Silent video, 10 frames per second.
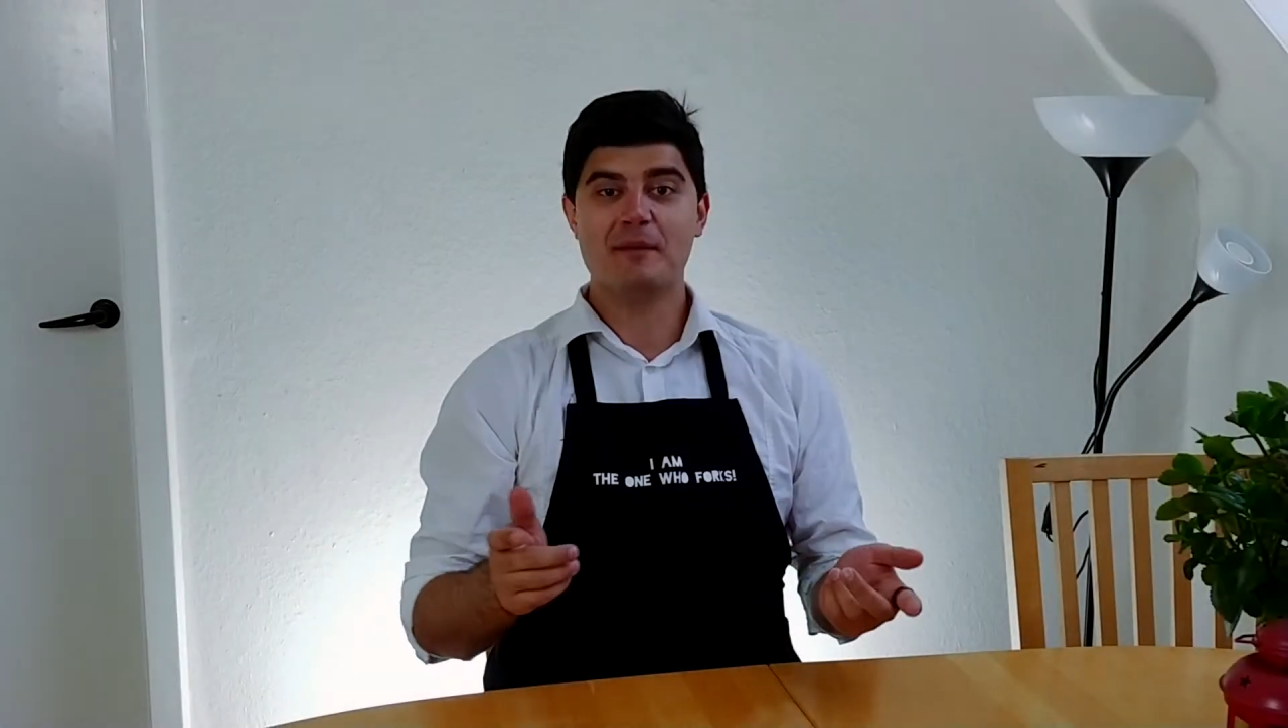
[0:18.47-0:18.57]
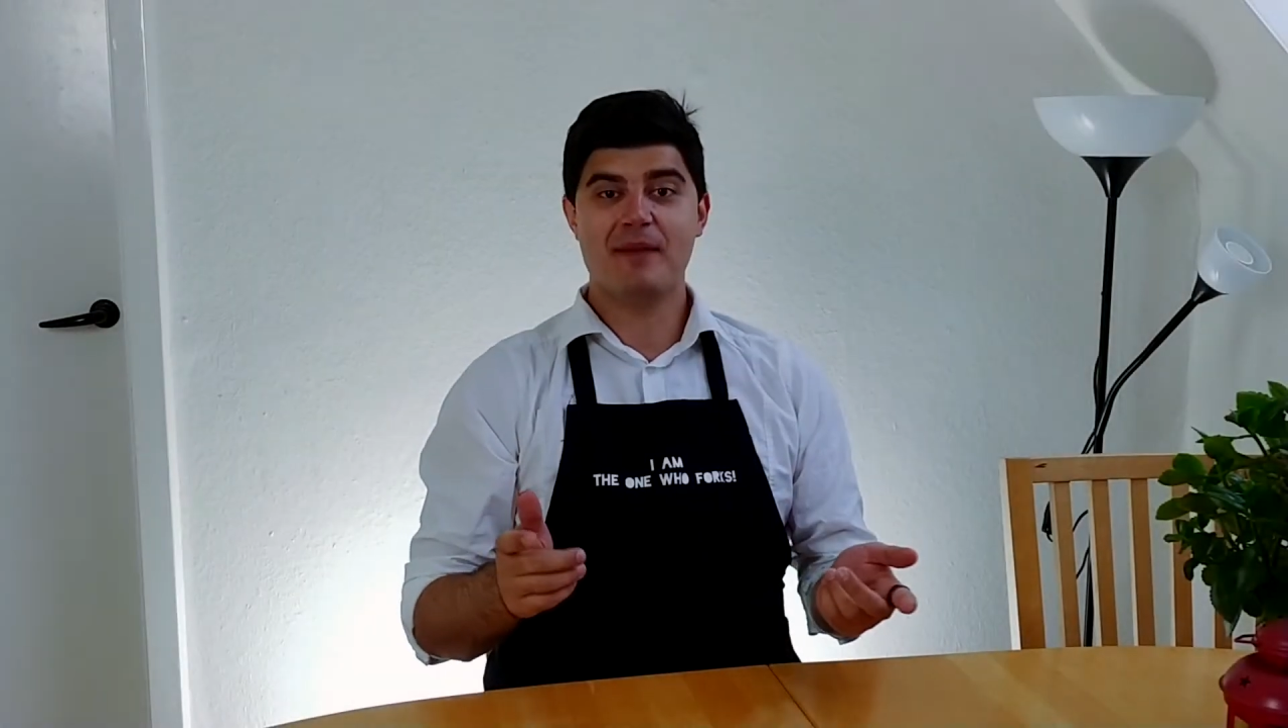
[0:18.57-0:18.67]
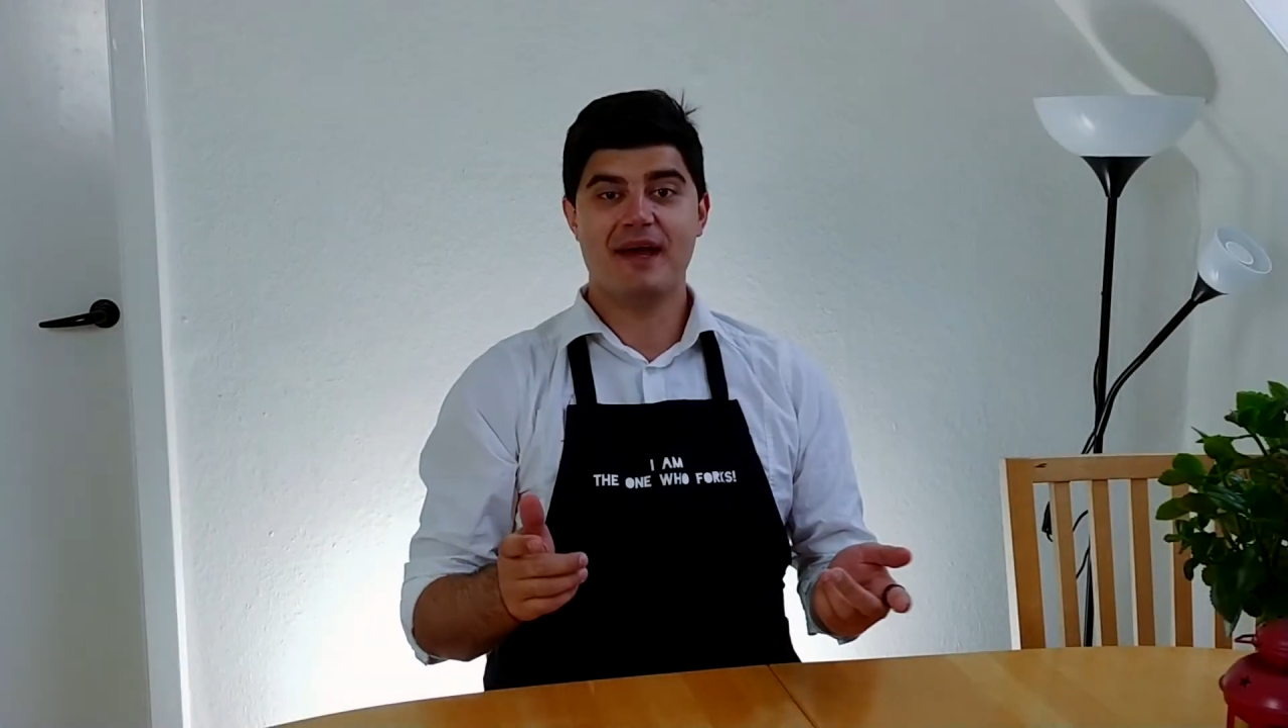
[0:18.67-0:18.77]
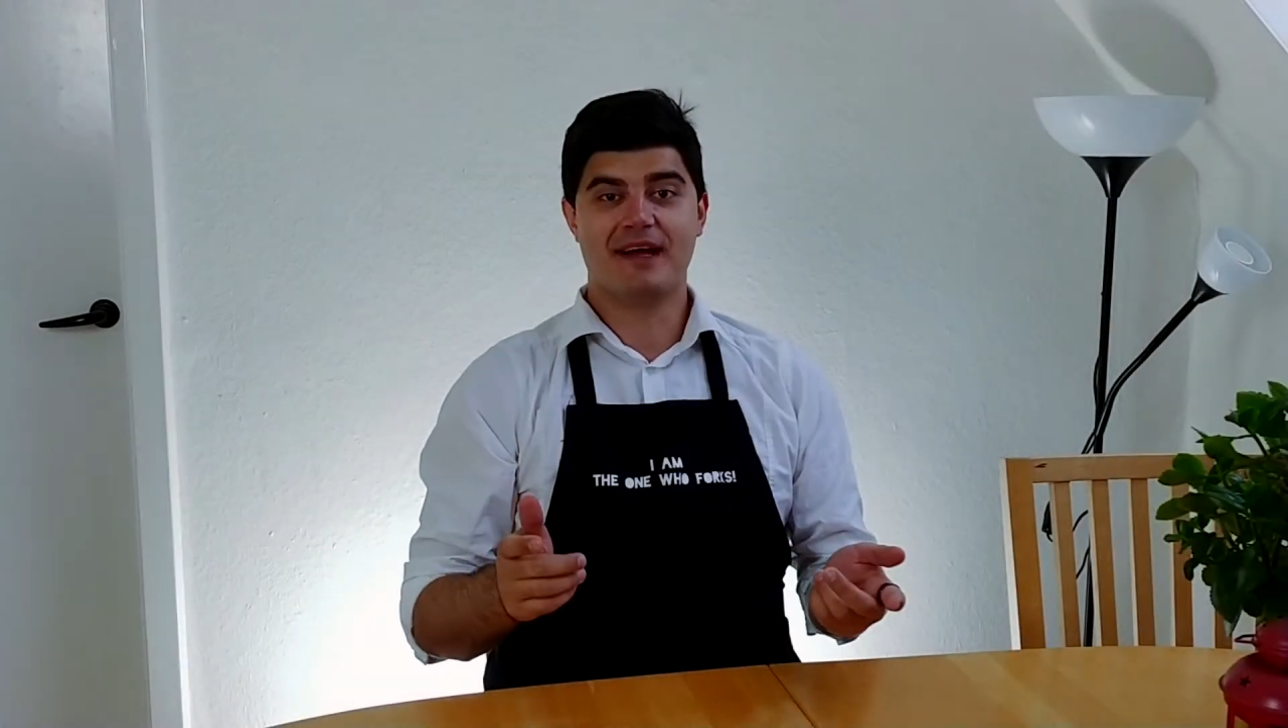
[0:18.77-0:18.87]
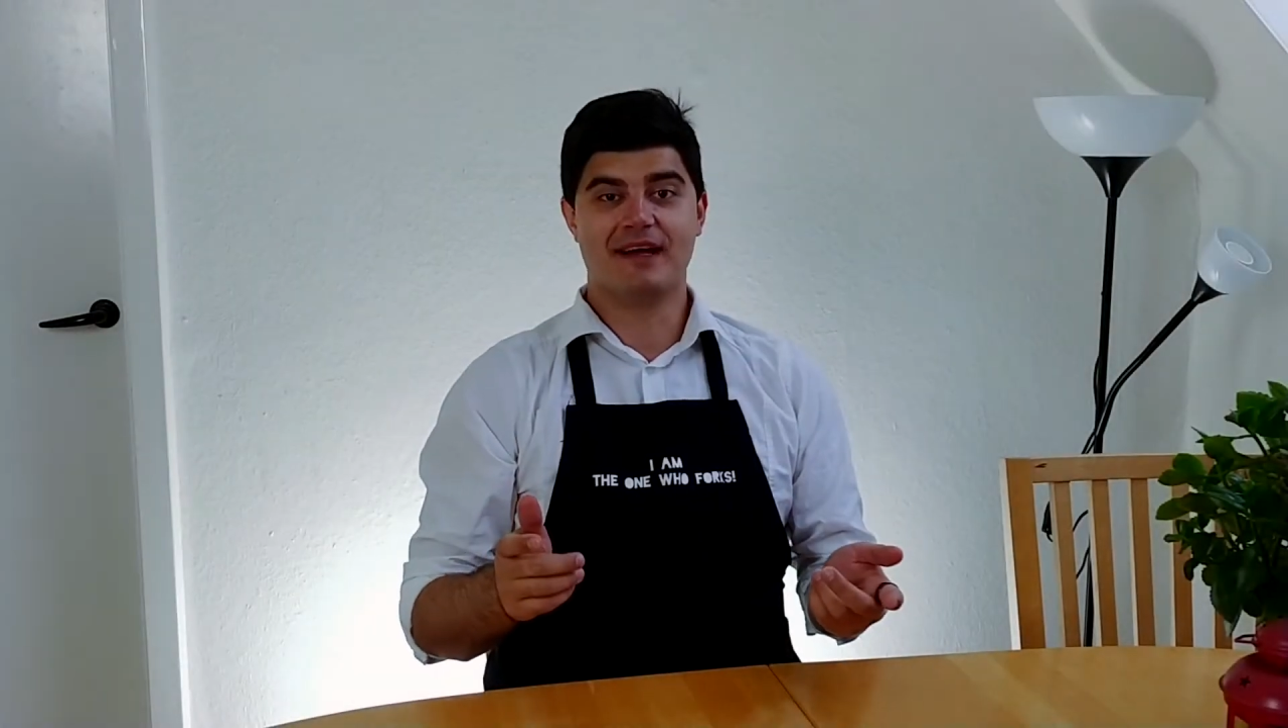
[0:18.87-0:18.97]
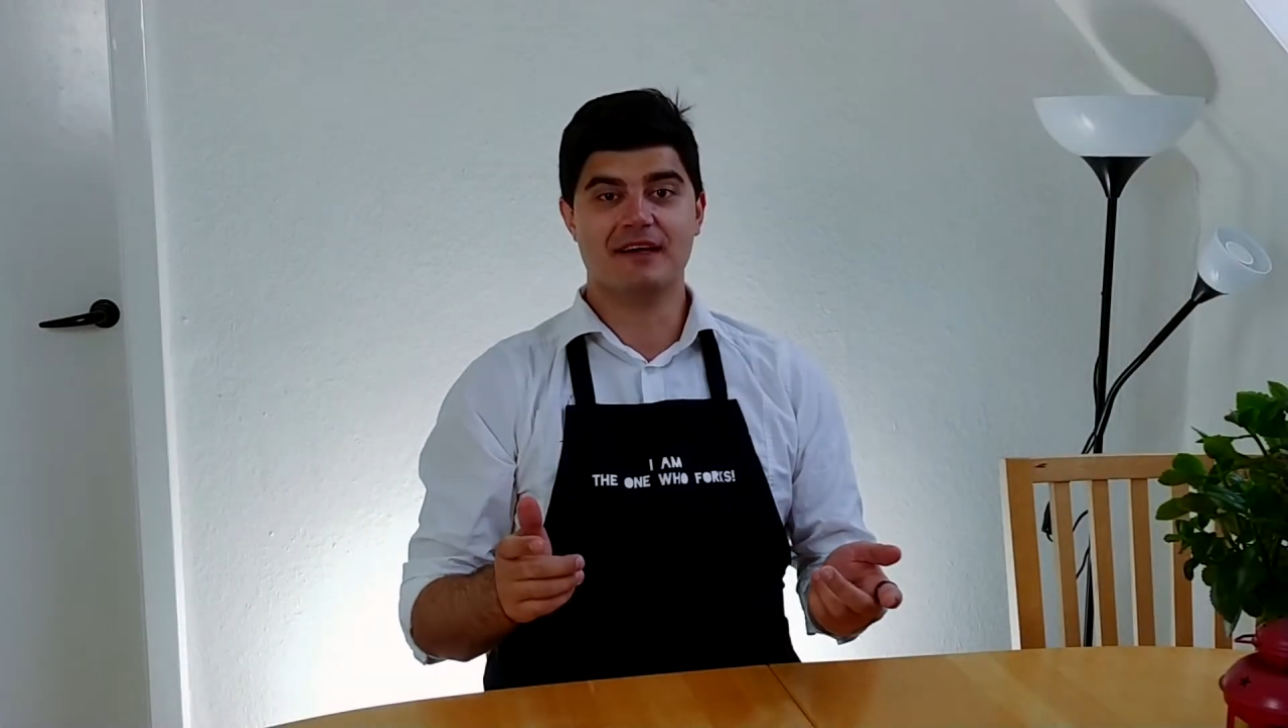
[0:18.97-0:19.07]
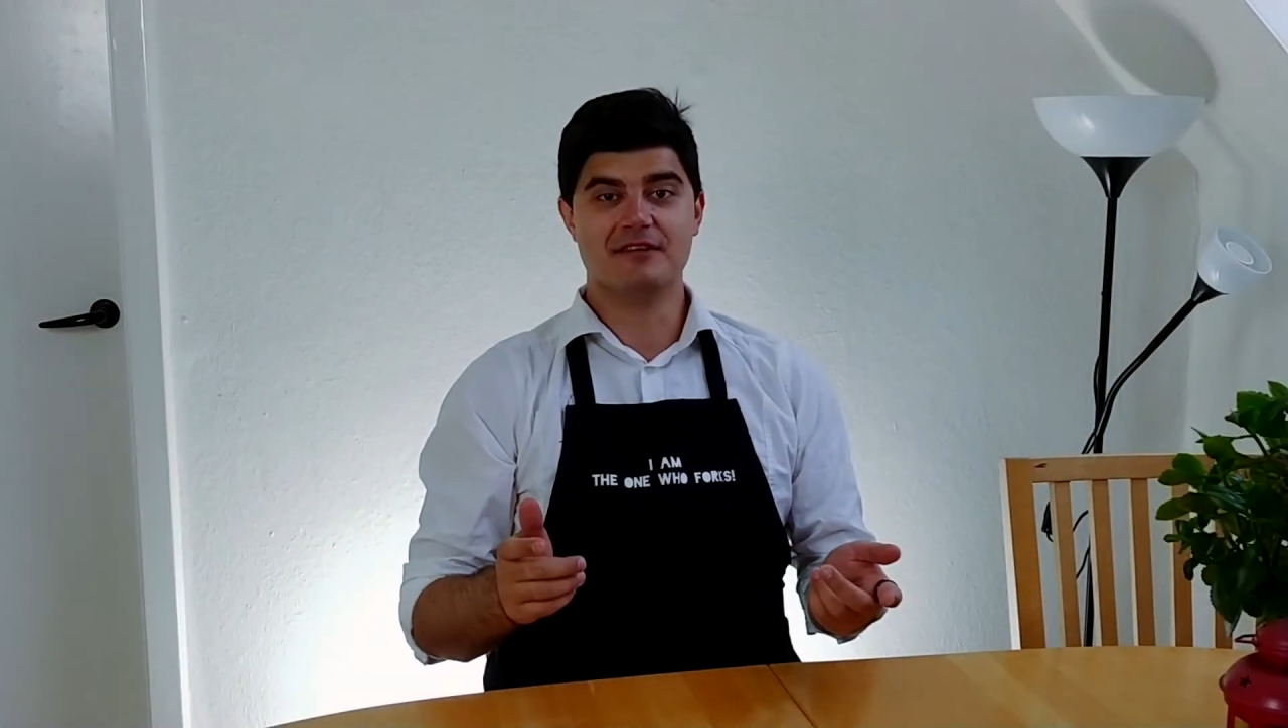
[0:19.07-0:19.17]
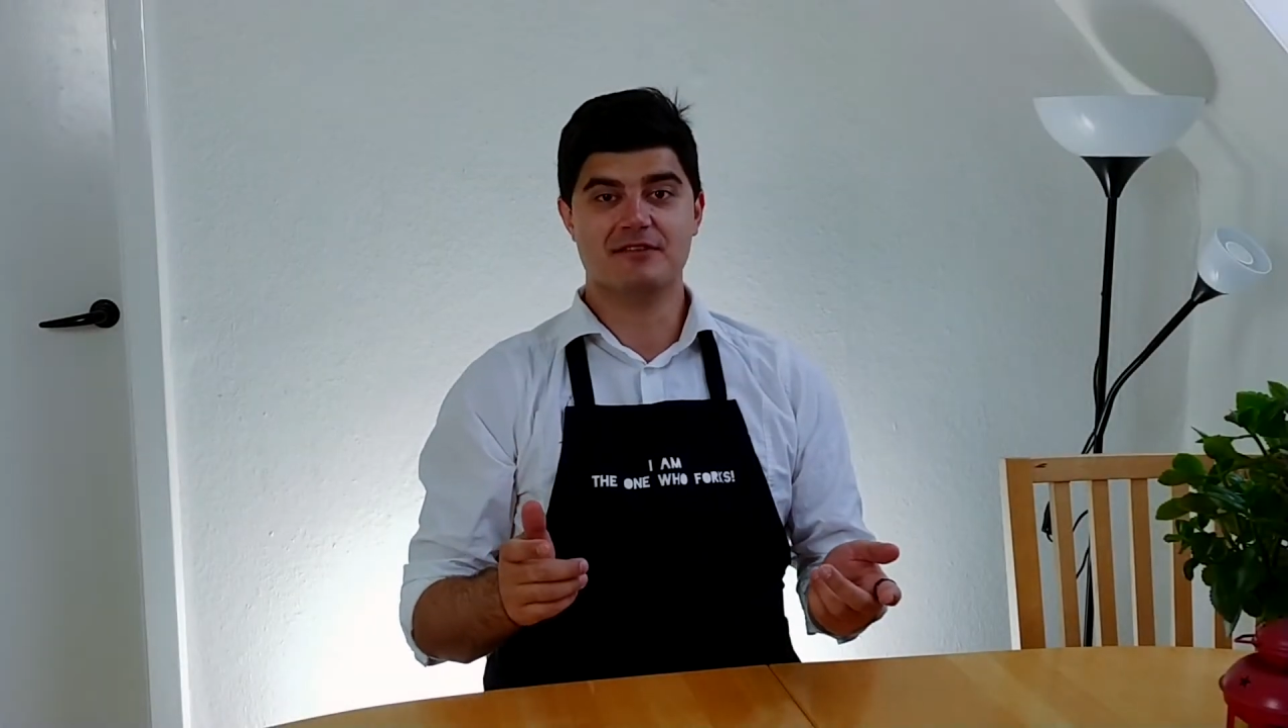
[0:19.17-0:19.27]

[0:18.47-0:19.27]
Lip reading: back, guys,